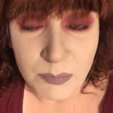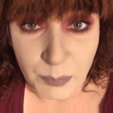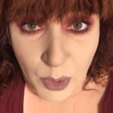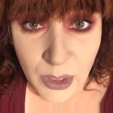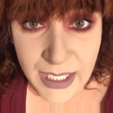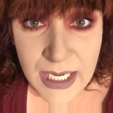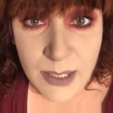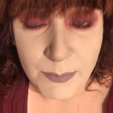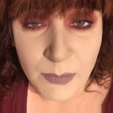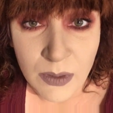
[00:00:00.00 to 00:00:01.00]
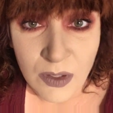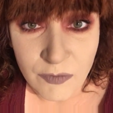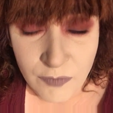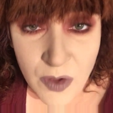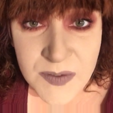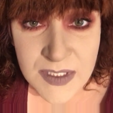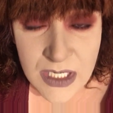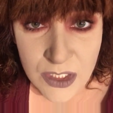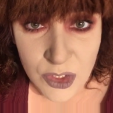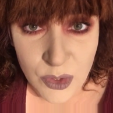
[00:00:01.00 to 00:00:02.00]
per him,
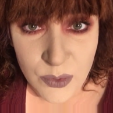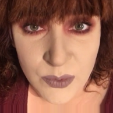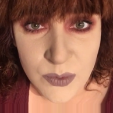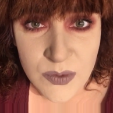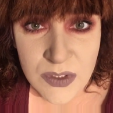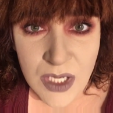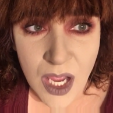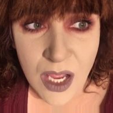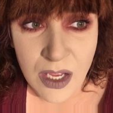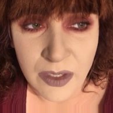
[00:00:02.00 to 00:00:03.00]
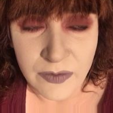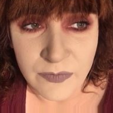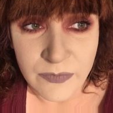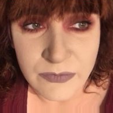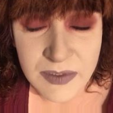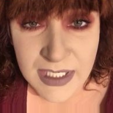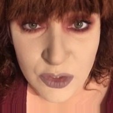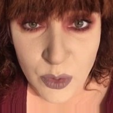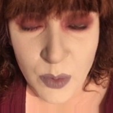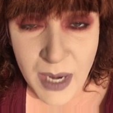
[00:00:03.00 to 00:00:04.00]
falsely accused of
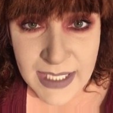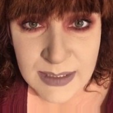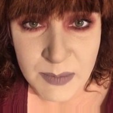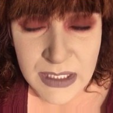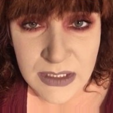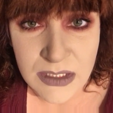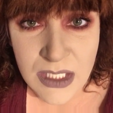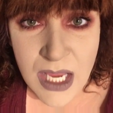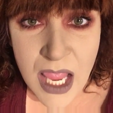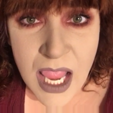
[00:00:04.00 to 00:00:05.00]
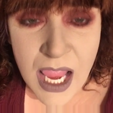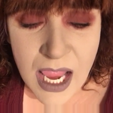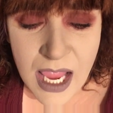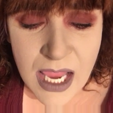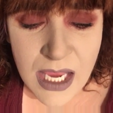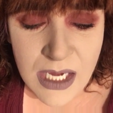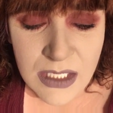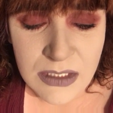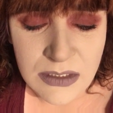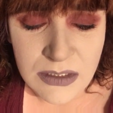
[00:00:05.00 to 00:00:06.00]
sexual harassment
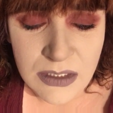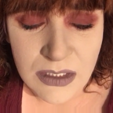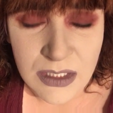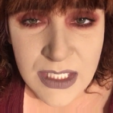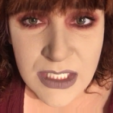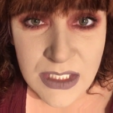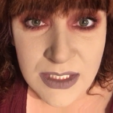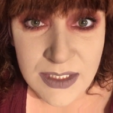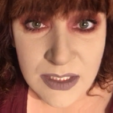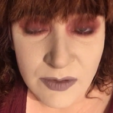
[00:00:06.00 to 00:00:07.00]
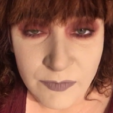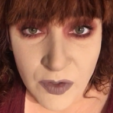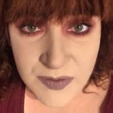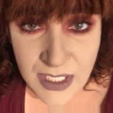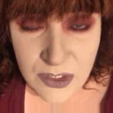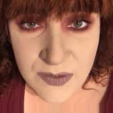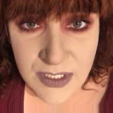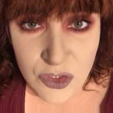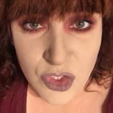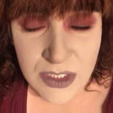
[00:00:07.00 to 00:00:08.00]
and these false
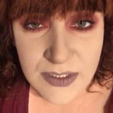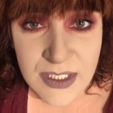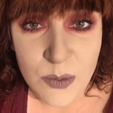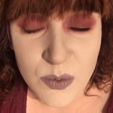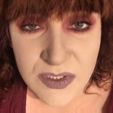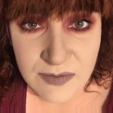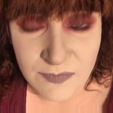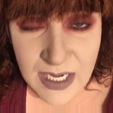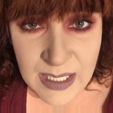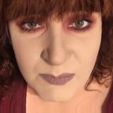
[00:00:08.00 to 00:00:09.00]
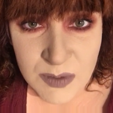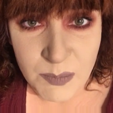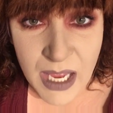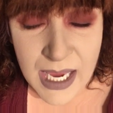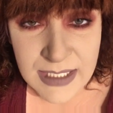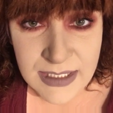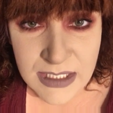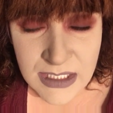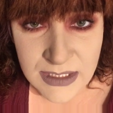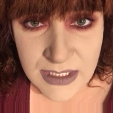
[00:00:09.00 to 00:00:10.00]
accusations he was defamed by
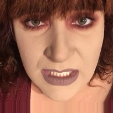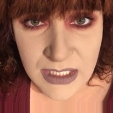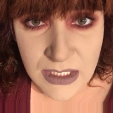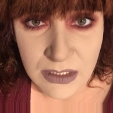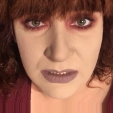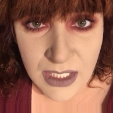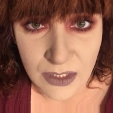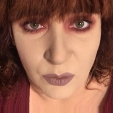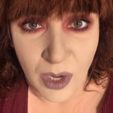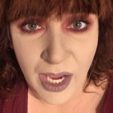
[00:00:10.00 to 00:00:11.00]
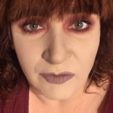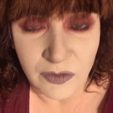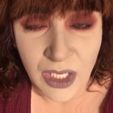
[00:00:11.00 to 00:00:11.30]
Sydney's Daily Telegraph